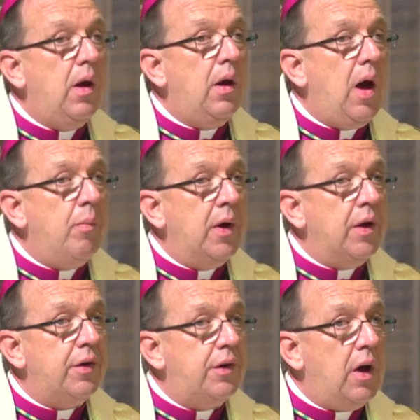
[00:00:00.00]
coming
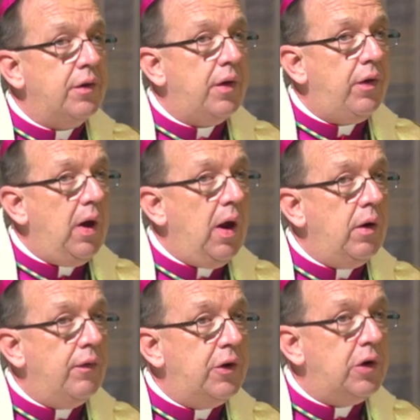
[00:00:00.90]
as it does at the
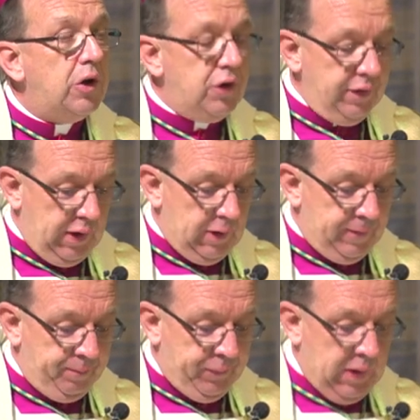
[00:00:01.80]
end of the church's
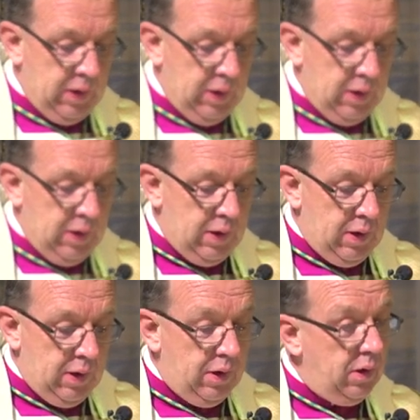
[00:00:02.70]
year.
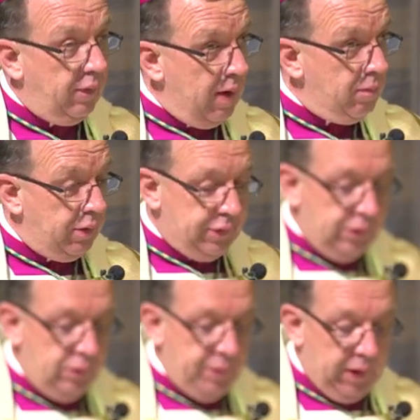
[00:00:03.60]
November,
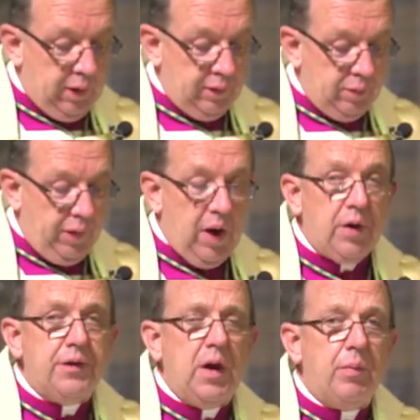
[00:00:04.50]
too, begins with
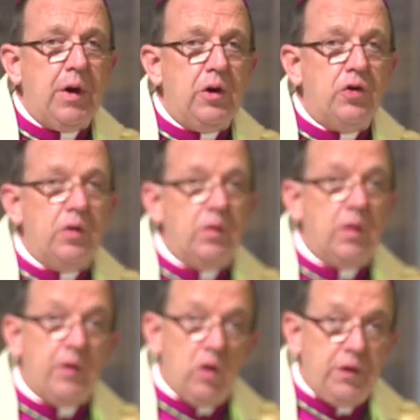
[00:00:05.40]
our celebration
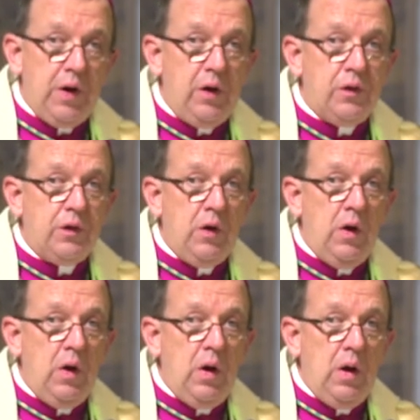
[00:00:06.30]
of All Saints
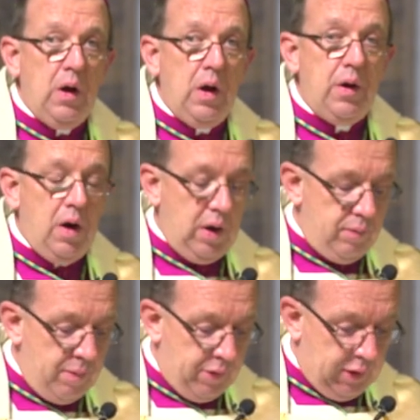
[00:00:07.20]
and our
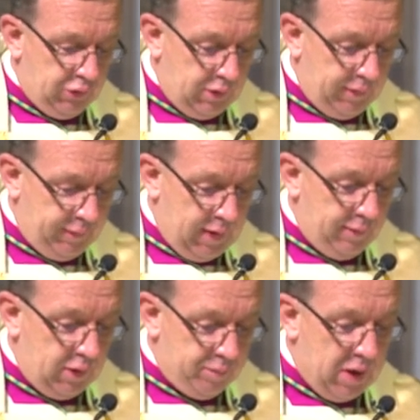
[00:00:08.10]
commemoration of the
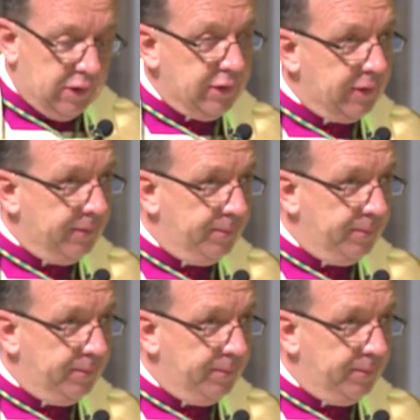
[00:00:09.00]
faithful departed.